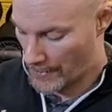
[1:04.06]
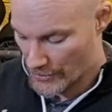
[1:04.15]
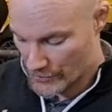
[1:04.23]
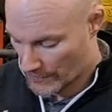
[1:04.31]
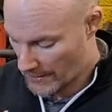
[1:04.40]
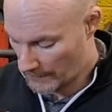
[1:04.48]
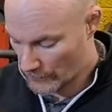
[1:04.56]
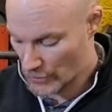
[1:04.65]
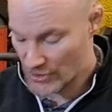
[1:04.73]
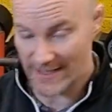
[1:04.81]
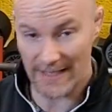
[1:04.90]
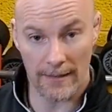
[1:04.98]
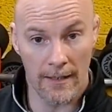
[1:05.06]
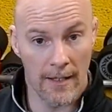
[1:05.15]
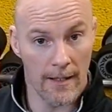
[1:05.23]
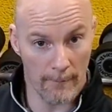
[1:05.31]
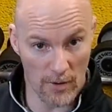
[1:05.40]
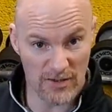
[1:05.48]
So again, I'm just staying
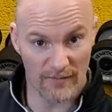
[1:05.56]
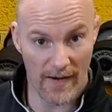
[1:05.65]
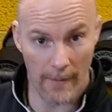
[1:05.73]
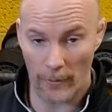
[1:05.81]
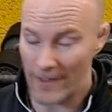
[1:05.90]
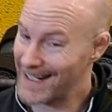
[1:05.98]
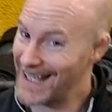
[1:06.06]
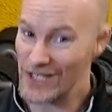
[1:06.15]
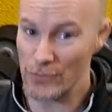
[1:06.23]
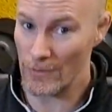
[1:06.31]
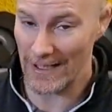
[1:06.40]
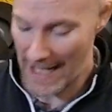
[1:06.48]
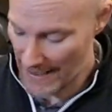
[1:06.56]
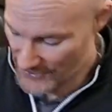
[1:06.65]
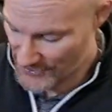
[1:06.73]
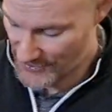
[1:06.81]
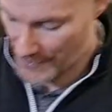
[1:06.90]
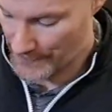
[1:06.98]
muscle fiber nice and relaxed.